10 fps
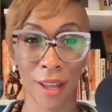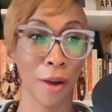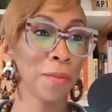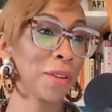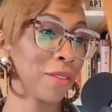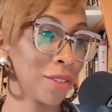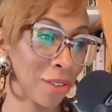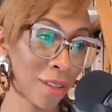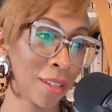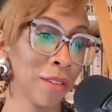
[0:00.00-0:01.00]
I hope you
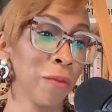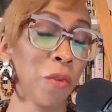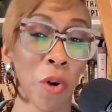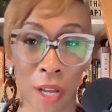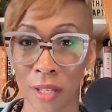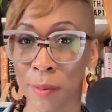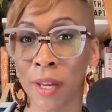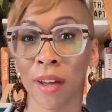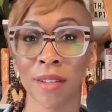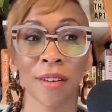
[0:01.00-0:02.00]
enjoy this voice
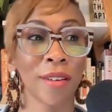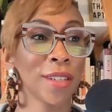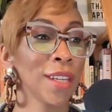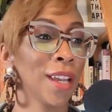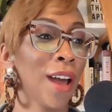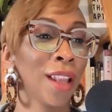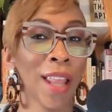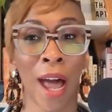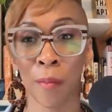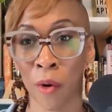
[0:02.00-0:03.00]
because you're going to see it a
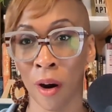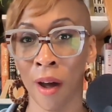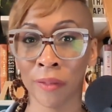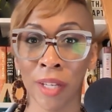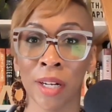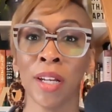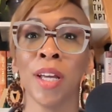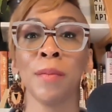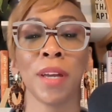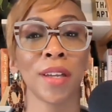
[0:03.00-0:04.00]
lot more often
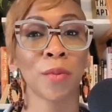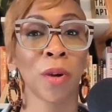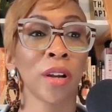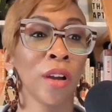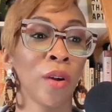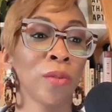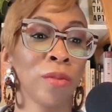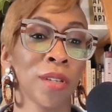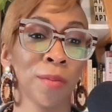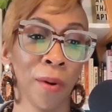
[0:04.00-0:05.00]
because we're going to go
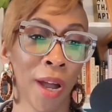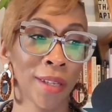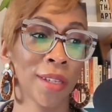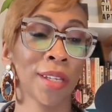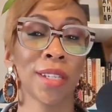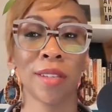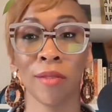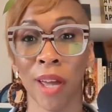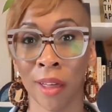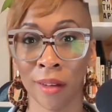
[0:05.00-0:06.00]
through this process
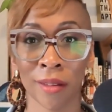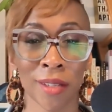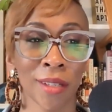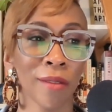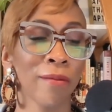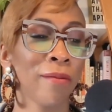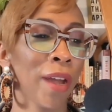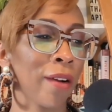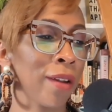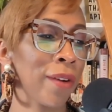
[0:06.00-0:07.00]
together. This is
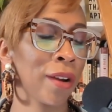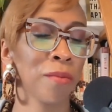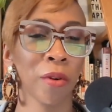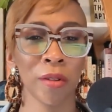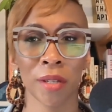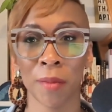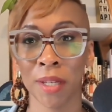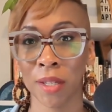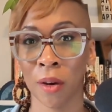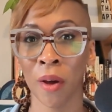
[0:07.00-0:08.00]
very, very important to me.
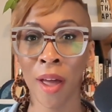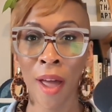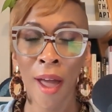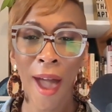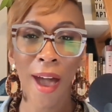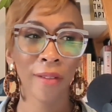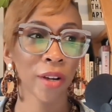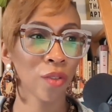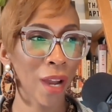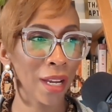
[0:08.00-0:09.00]
So have a
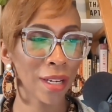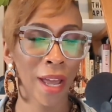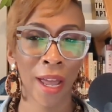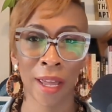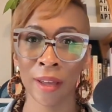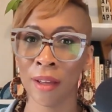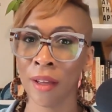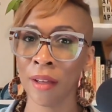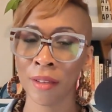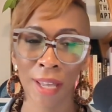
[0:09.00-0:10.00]
great day.
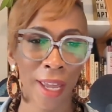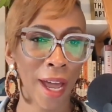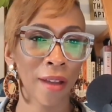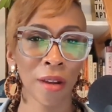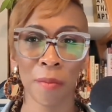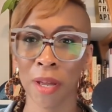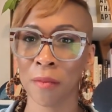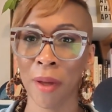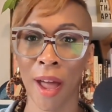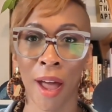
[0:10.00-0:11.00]
Take out your pen
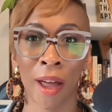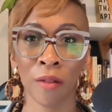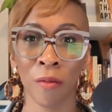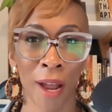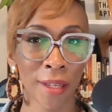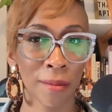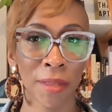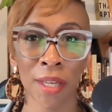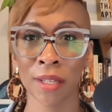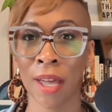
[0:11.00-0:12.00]
and pad, write some
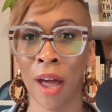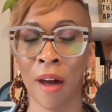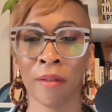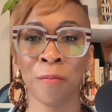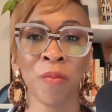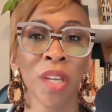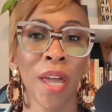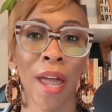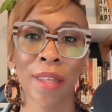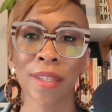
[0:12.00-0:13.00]
things down,
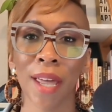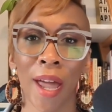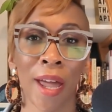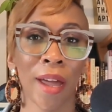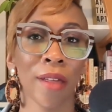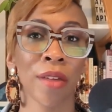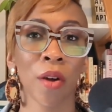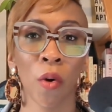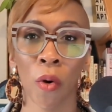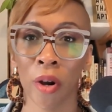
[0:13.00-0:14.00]
and take the
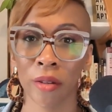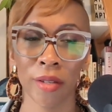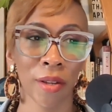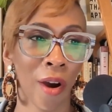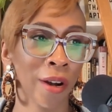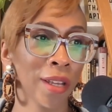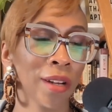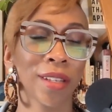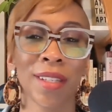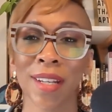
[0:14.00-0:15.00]
course. Start
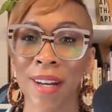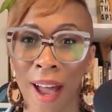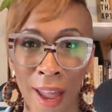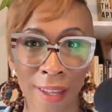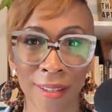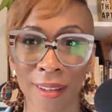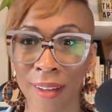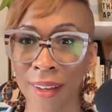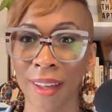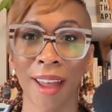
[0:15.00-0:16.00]
it tonight,
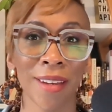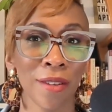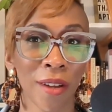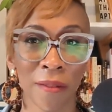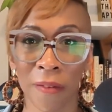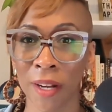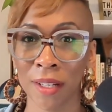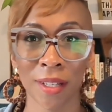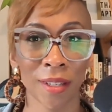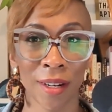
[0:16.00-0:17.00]
and you can
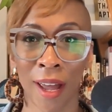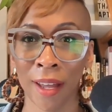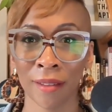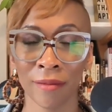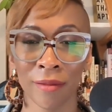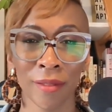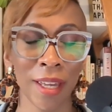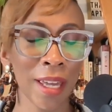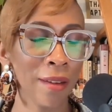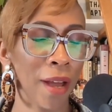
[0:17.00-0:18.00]
finish it tonight.
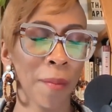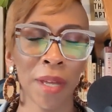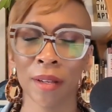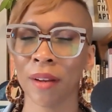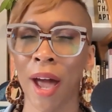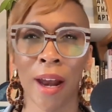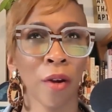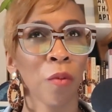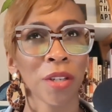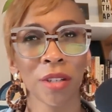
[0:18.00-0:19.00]
I
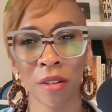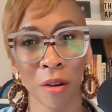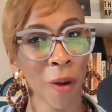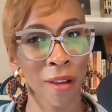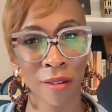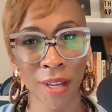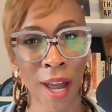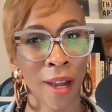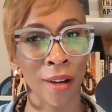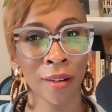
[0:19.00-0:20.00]
don't want you to do it while you're
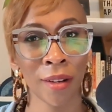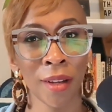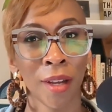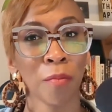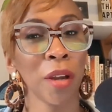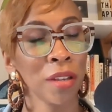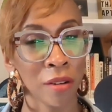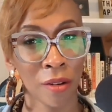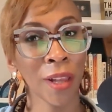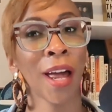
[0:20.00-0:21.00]
tired, but you
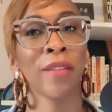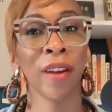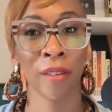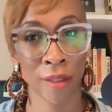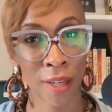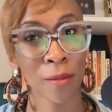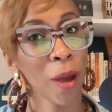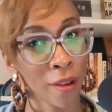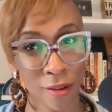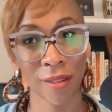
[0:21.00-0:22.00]
do a lot of other things
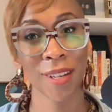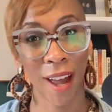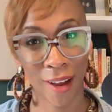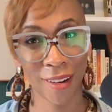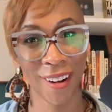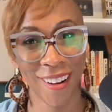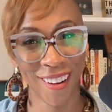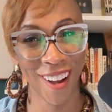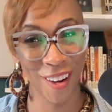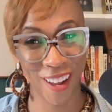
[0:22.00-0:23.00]
while you're tired.
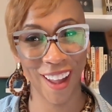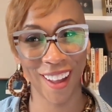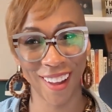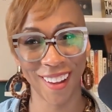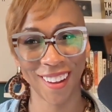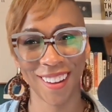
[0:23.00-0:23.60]
Okay.